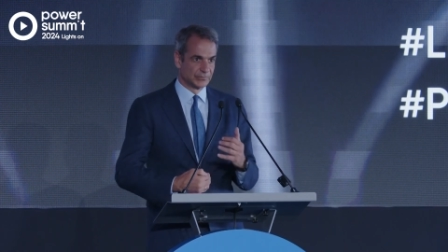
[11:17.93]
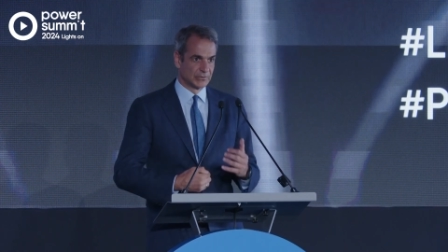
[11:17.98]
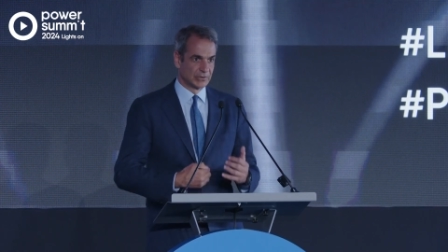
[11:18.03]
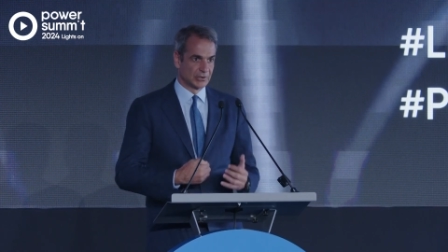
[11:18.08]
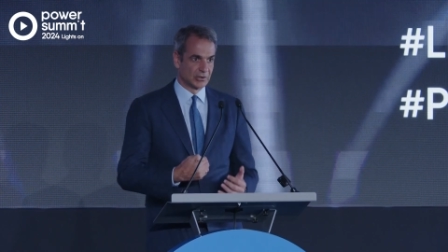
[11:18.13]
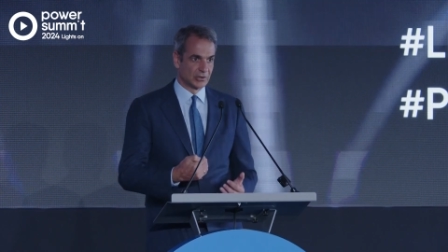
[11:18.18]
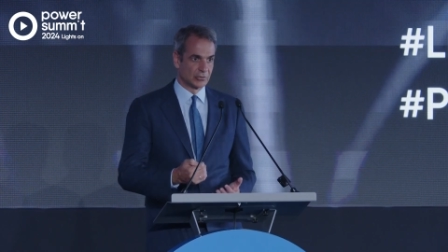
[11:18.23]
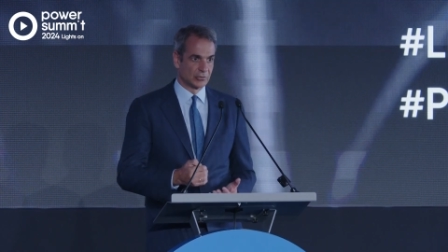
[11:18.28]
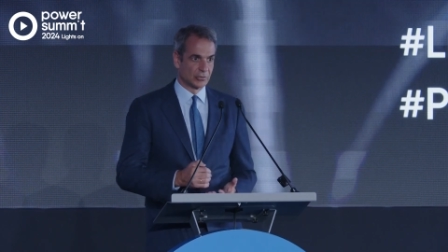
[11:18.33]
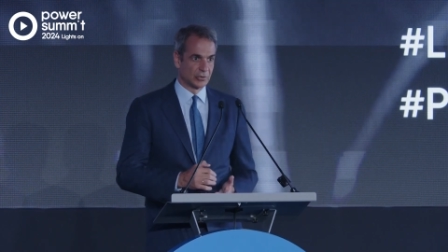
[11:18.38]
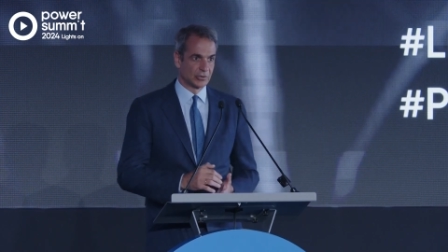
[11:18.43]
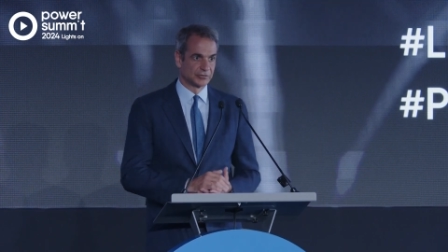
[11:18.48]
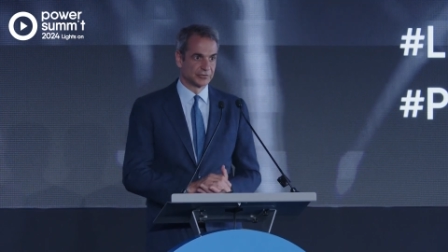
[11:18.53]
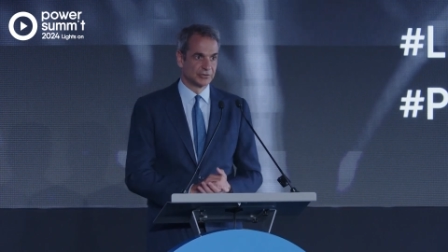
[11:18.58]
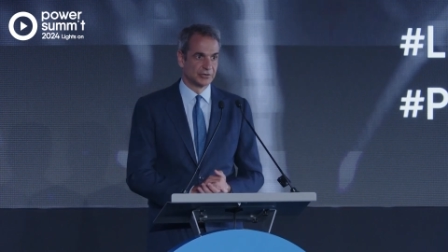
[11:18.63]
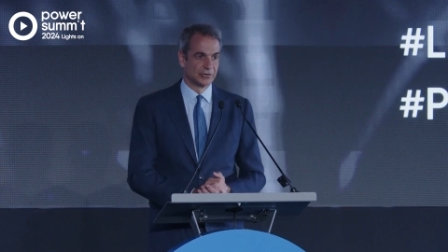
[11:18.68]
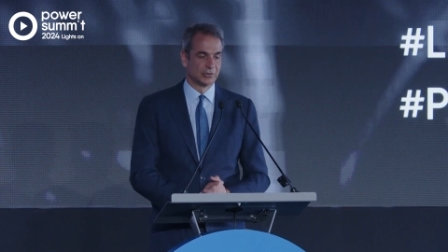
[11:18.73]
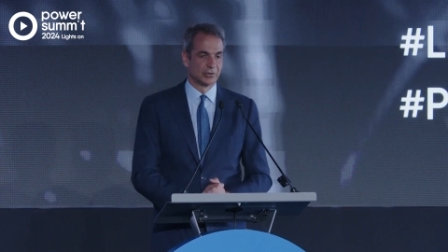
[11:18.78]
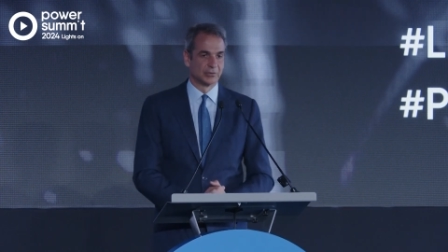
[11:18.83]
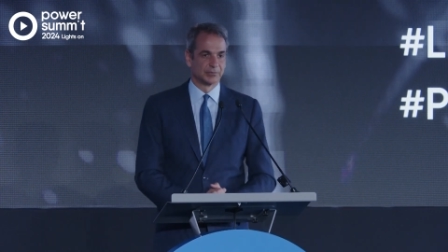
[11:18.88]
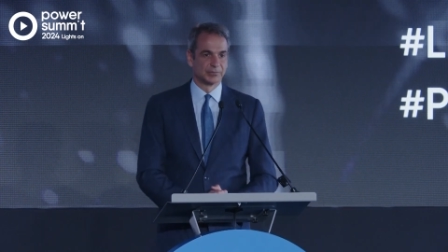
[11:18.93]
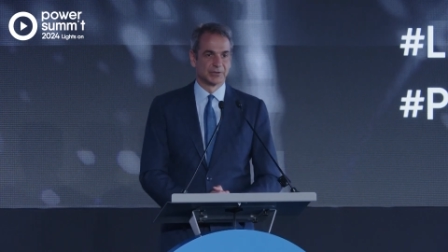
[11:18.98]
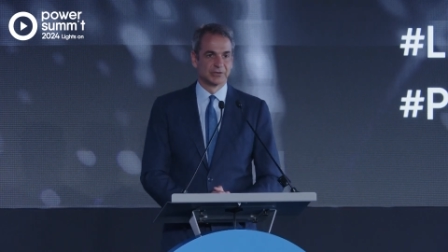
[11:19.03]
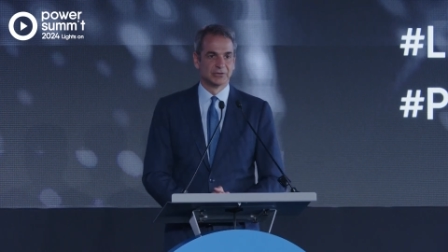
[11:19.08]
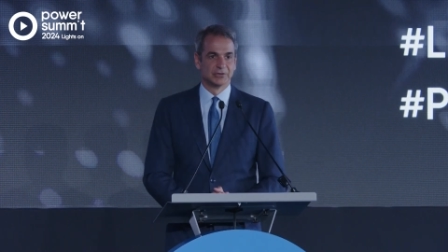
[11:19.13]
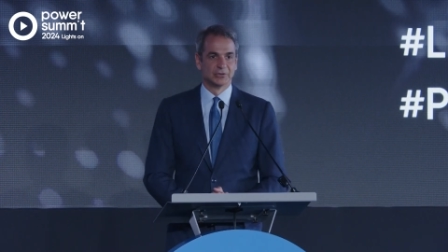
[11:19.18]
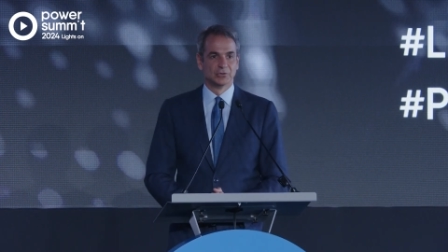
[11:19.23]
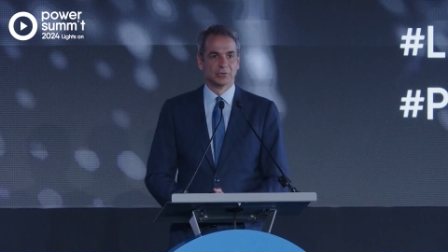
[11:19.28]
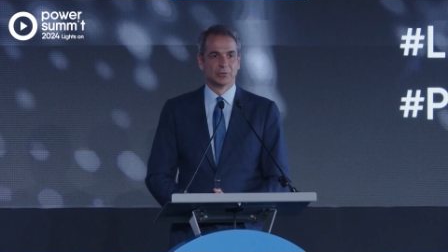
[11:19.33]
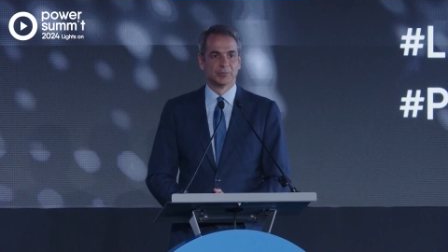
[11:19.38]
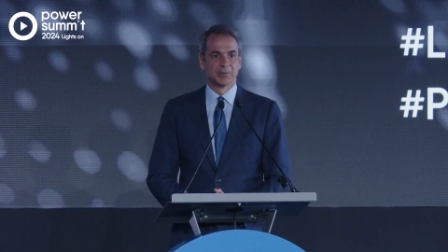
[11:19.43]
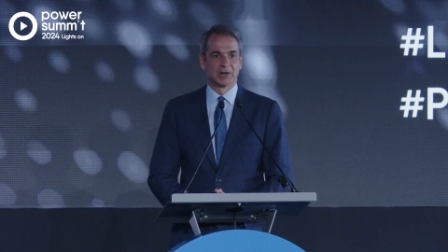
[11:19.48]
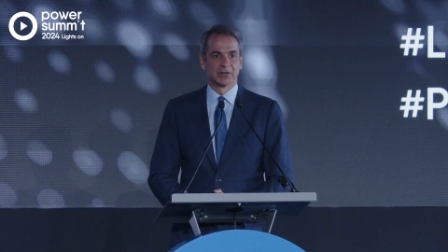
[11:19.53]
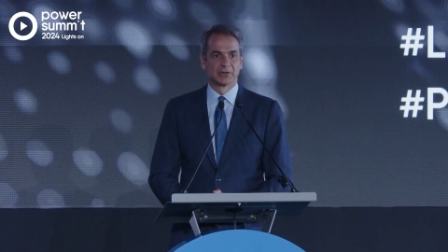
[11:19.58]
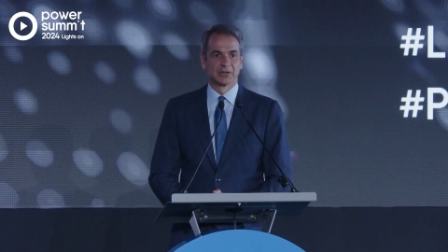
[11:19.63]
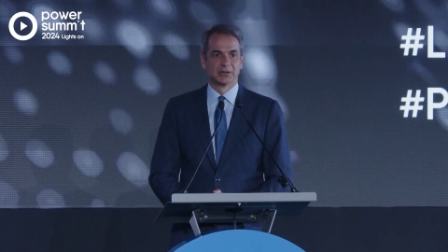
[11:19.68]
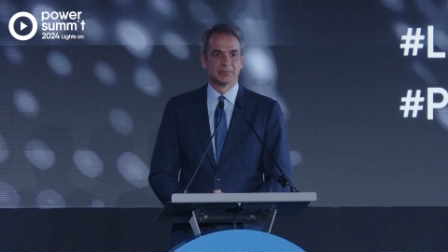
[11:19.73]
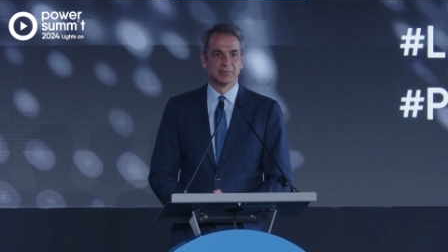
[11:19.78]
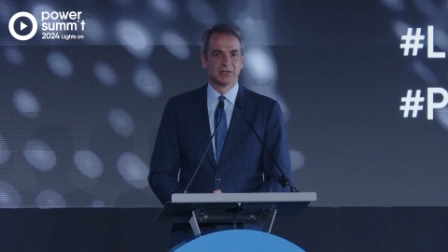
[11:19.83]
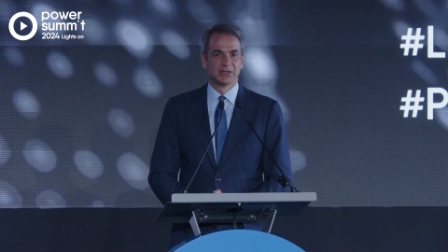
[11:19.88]
across Europe, and you know better
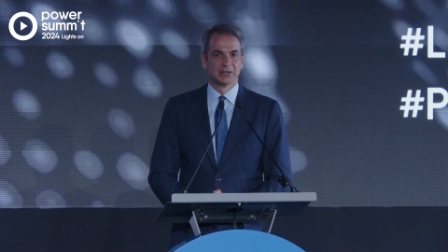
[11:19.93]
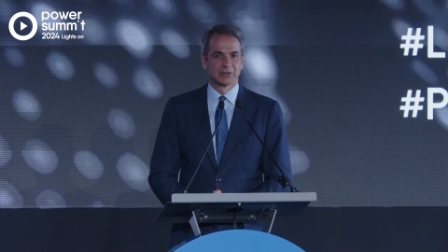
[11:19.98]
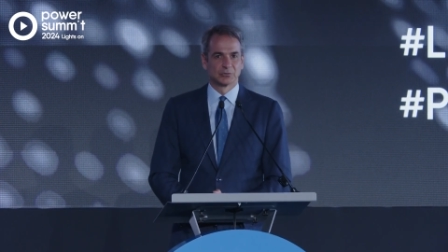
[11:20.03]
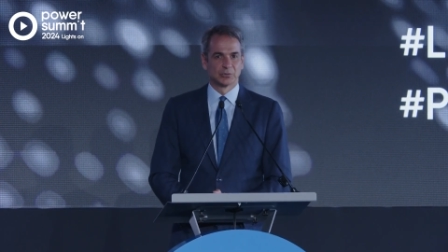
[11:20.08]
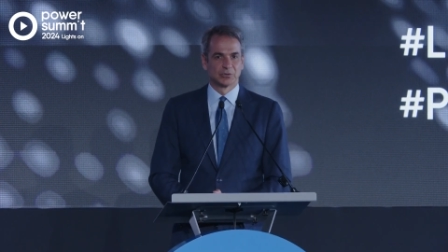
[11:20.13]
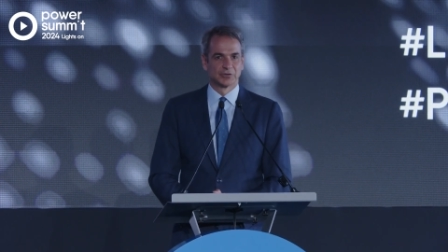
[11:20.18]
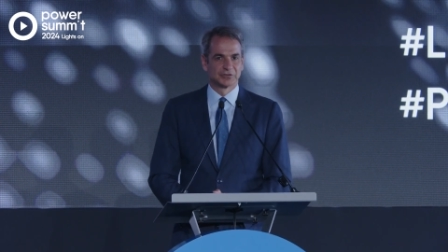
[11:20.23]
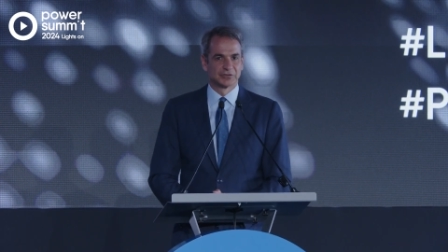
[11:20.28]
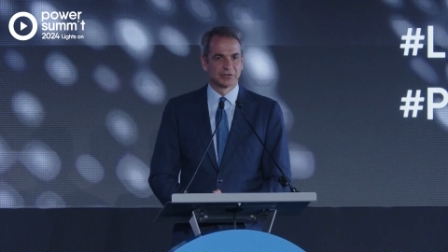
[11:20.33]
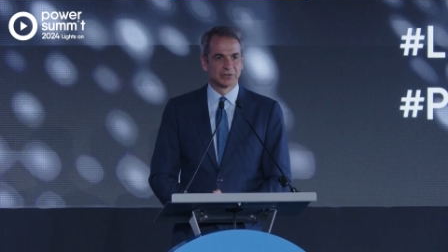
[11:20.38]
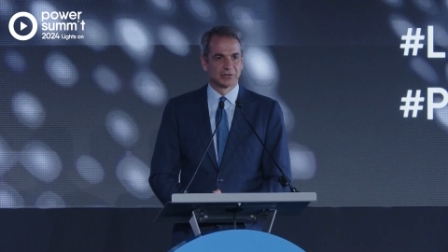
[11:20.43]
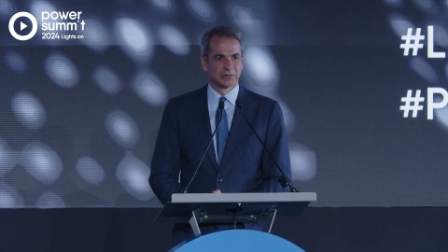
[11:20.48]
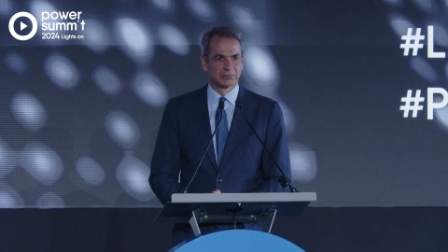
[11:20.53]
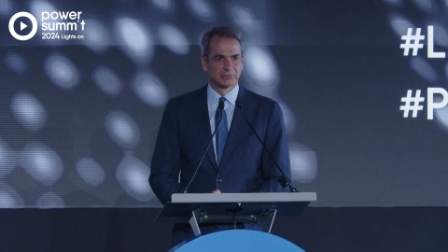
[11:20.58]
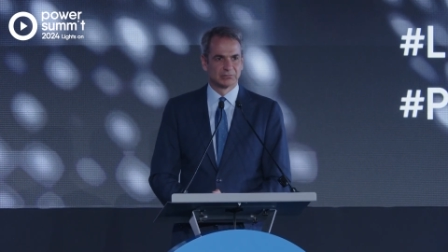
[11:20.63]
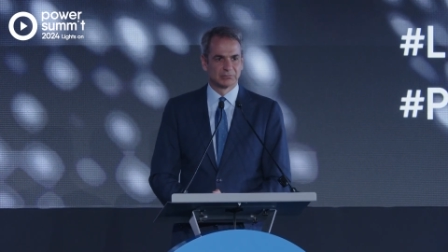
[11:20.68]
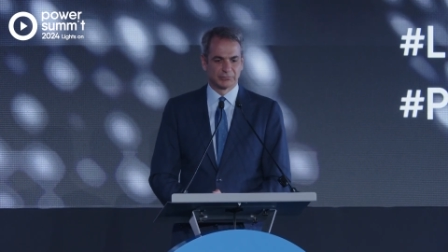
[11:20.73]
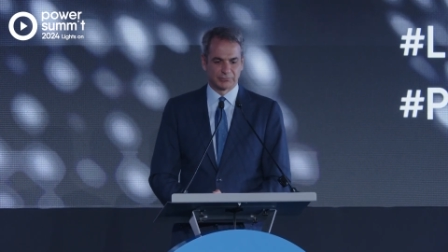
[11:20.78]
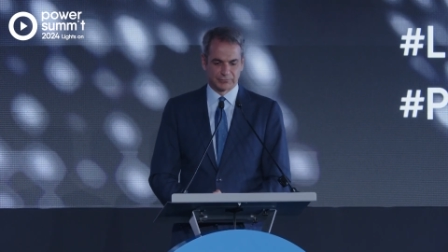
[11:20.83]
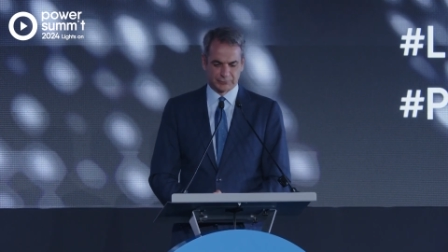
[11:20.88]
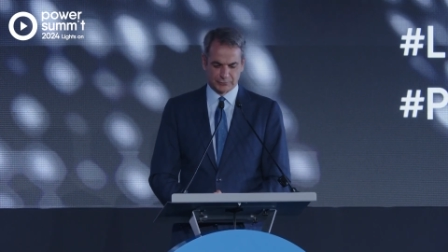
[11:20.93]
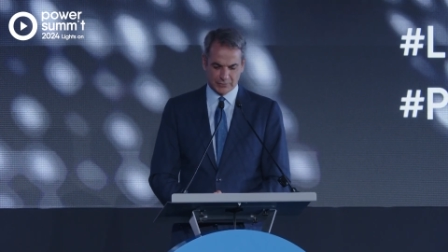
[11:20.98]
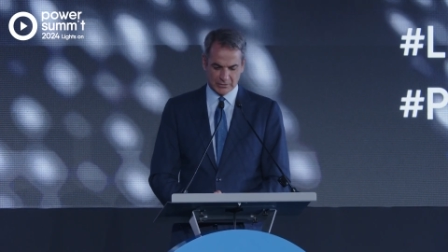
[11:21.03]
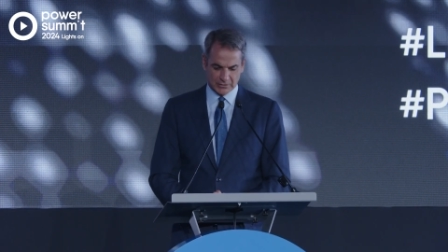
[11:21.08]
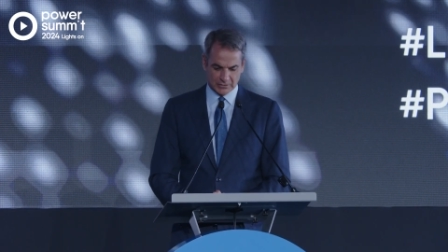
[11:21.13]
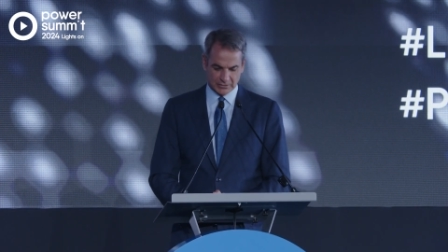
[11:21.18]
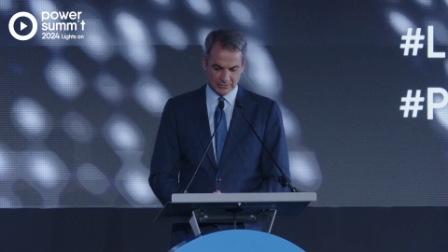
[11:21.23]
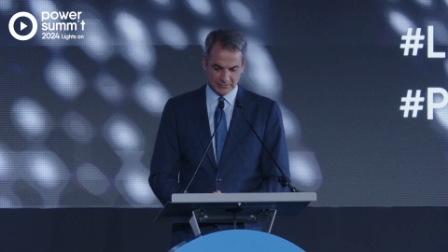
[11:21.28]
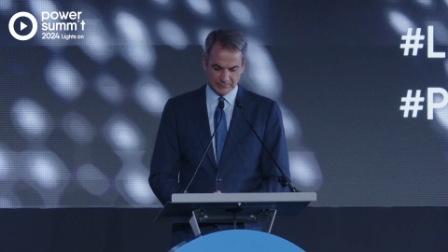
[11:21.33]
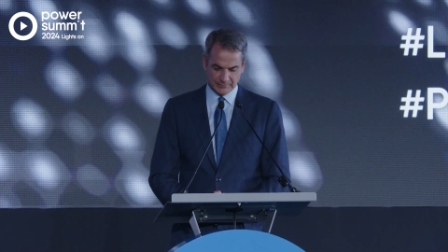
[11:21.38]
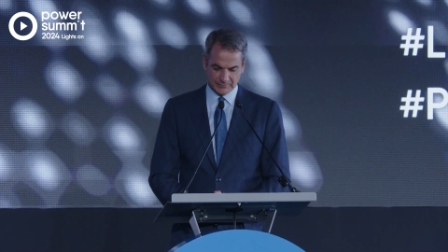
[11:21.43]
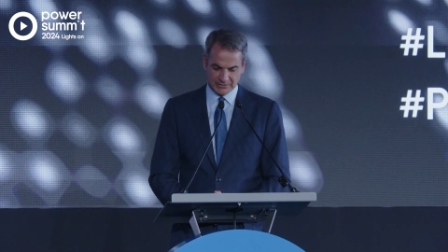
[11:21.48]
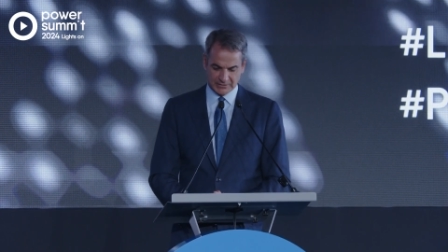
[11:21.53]
than me that we're still far